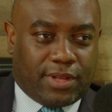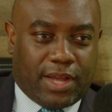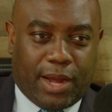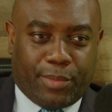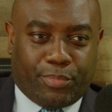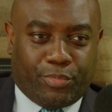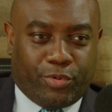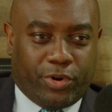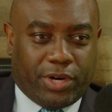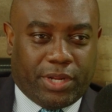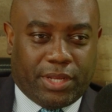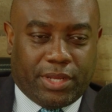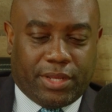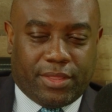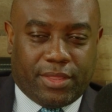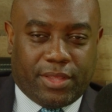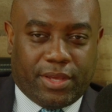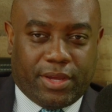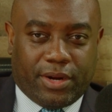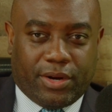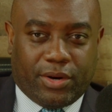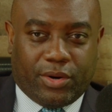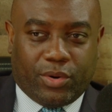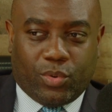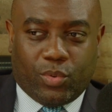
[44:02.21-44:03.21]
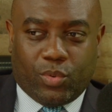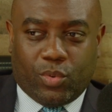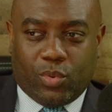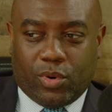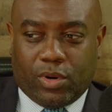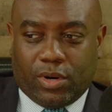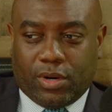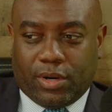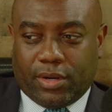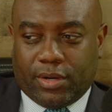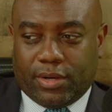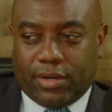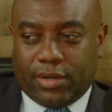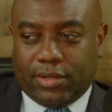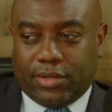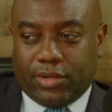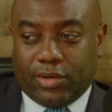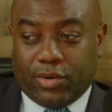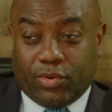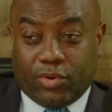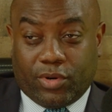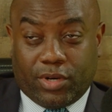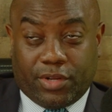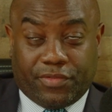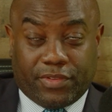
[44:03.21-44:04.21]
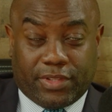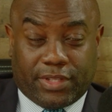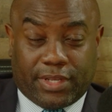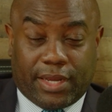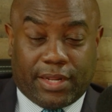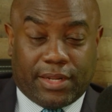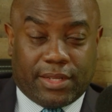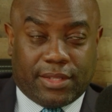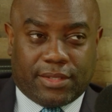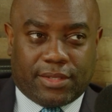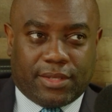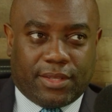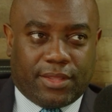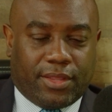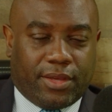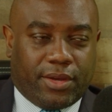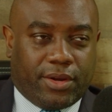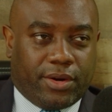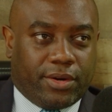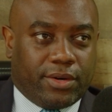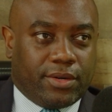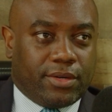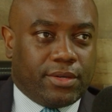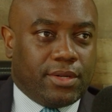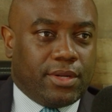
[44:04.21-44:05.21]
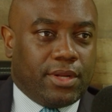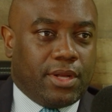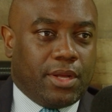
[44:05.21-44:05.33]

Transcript: operating in there, or you know, or even tenants in there,